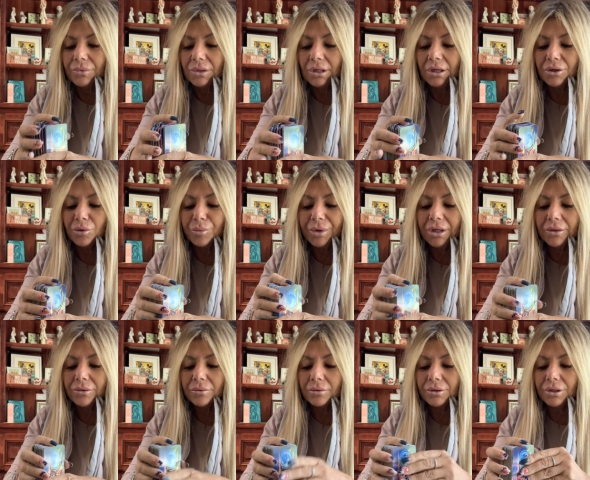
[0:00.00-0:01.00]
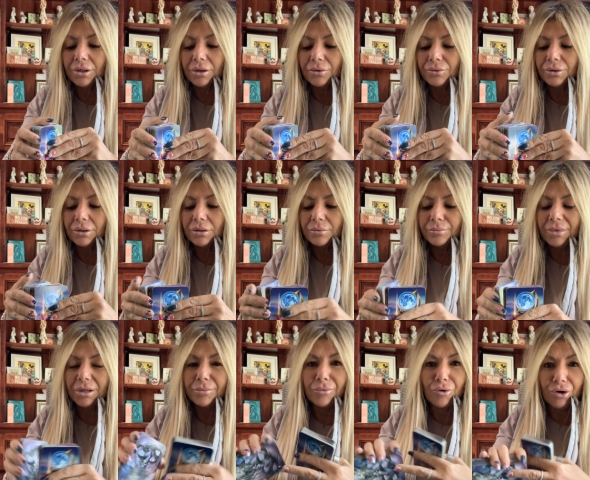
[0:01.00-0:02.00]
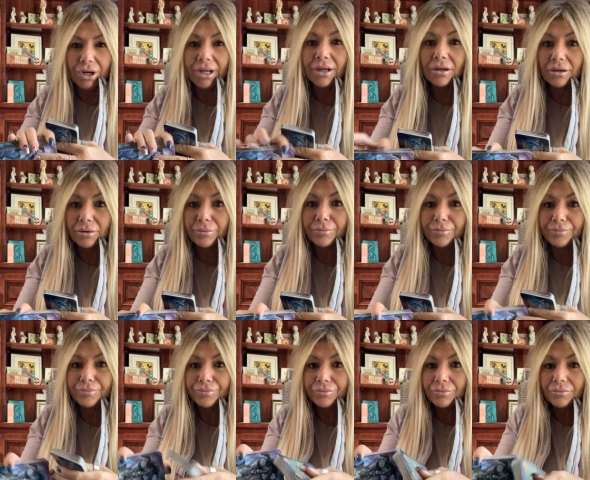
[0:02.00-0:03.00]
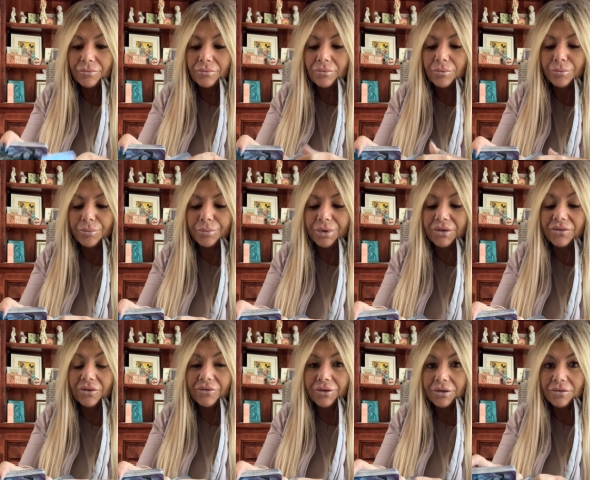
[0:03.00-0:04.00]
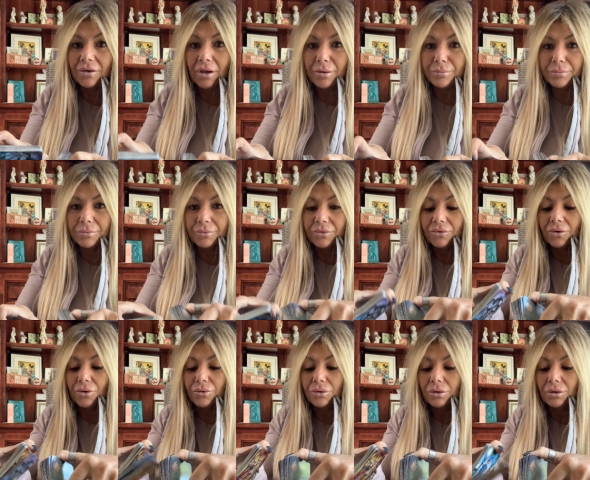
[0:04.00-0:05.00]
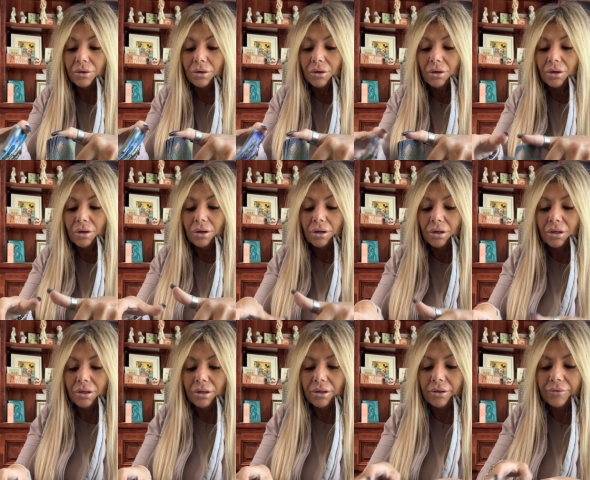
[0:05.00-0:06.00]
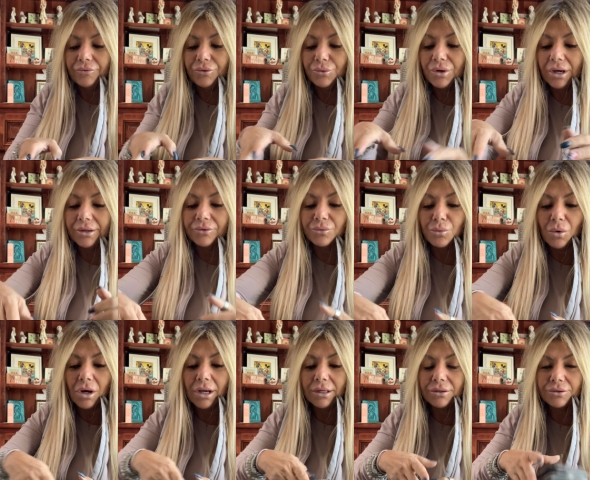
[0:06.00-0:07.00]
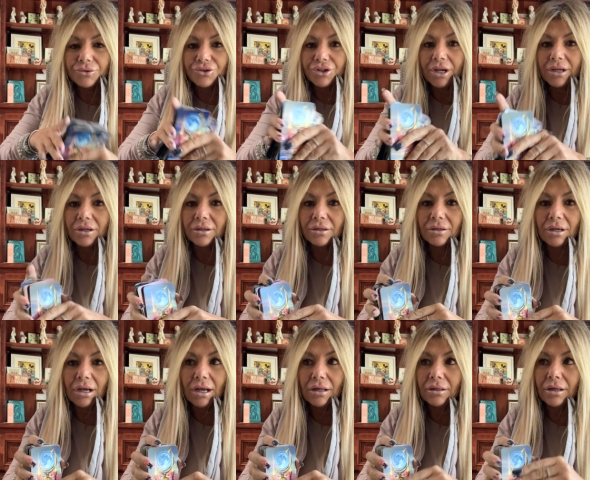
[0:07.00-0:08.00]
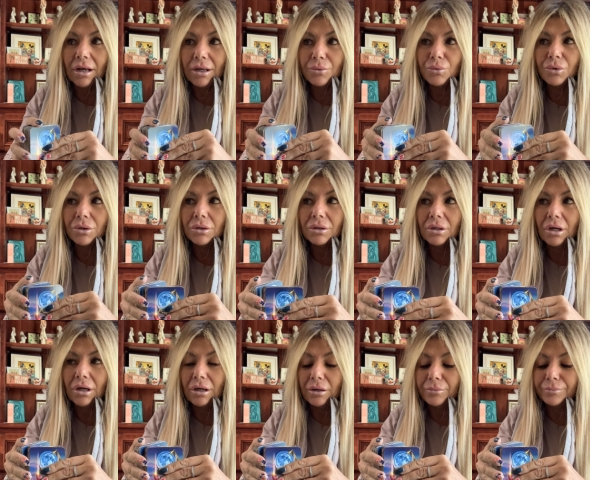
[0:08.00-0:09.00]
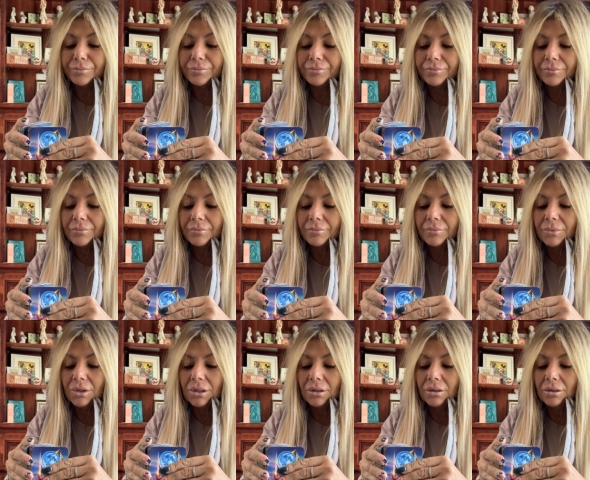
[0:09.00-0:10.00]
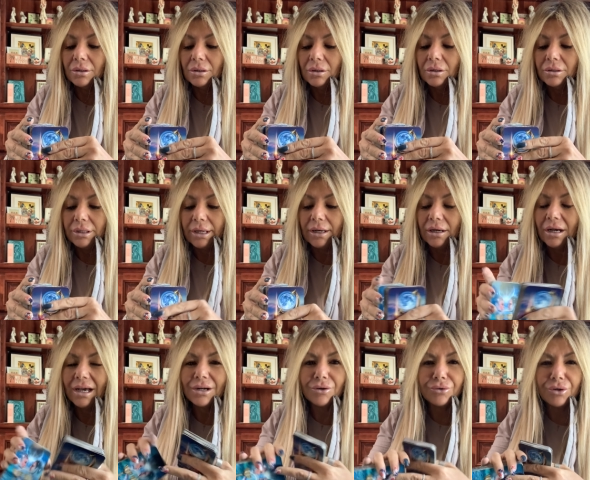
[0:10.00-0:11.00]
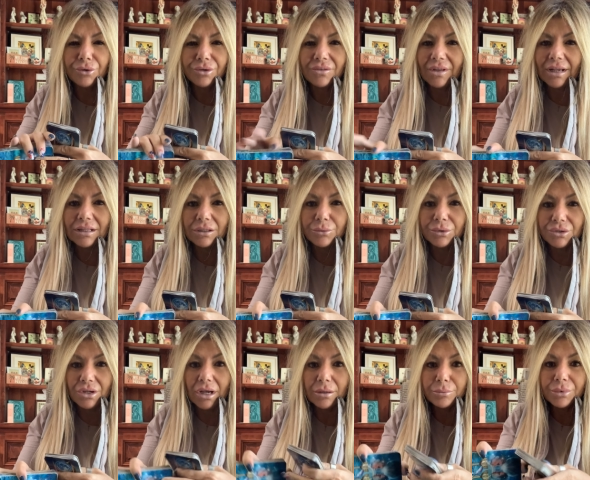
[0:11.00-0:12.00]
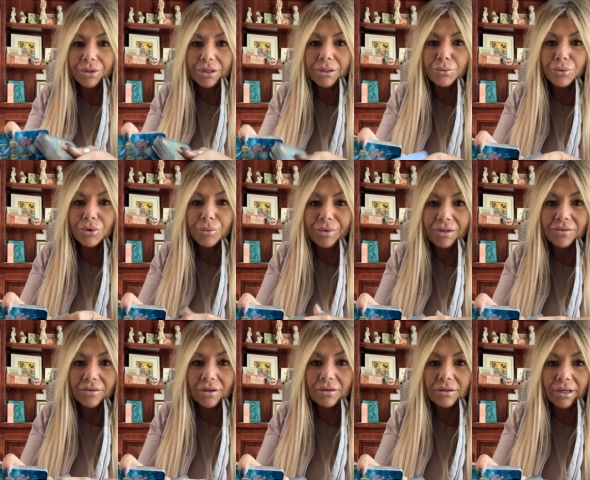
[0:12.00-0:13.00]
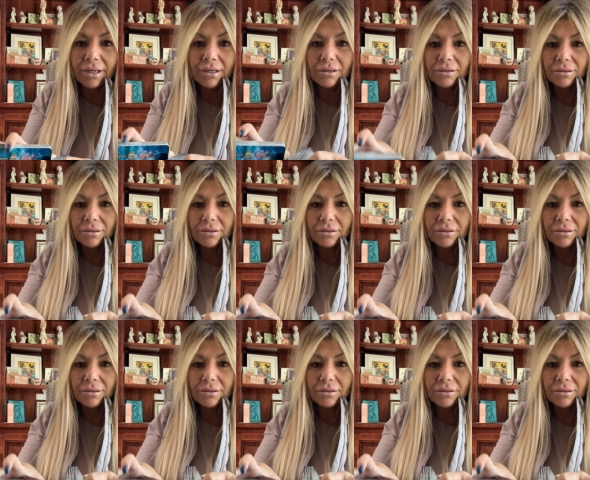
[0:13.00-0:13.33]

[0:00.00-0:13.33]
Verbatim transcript: It'll be in the, you know, mid-morning Pacific time, so you guys want, check out. I will, um, yeah, I don't know exactly what time, but it will be Sunday